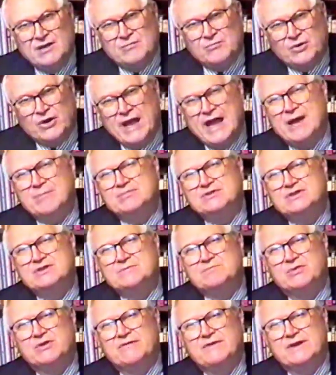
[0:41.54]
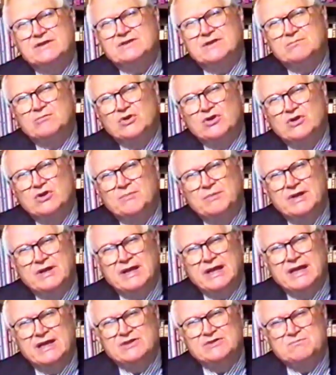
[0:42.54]
Perhaps Professor Brueggemann
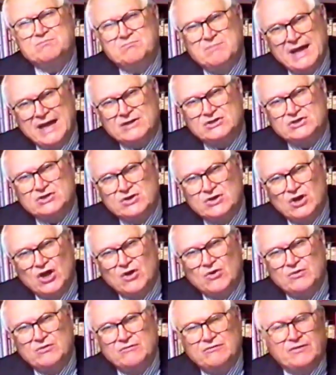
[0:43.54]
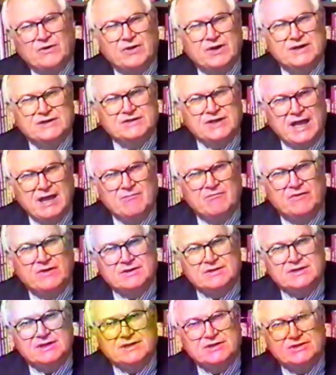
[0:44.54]
is best known for his
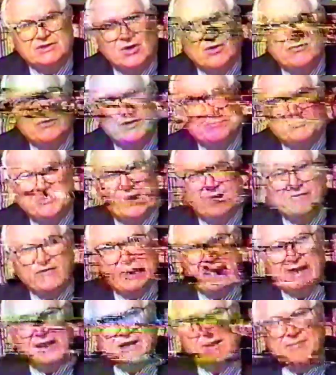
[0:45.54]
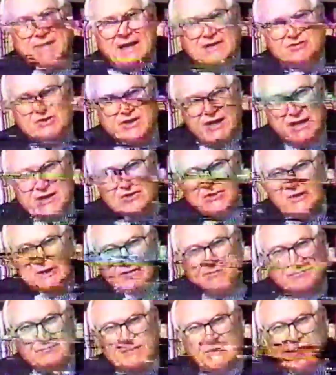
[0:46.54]
emphasis on the prophetic
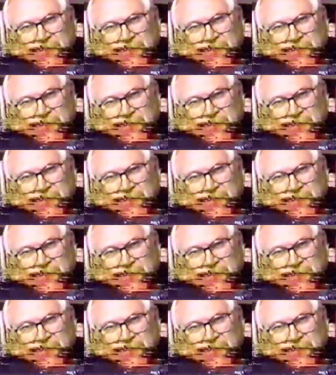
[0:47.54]
imagination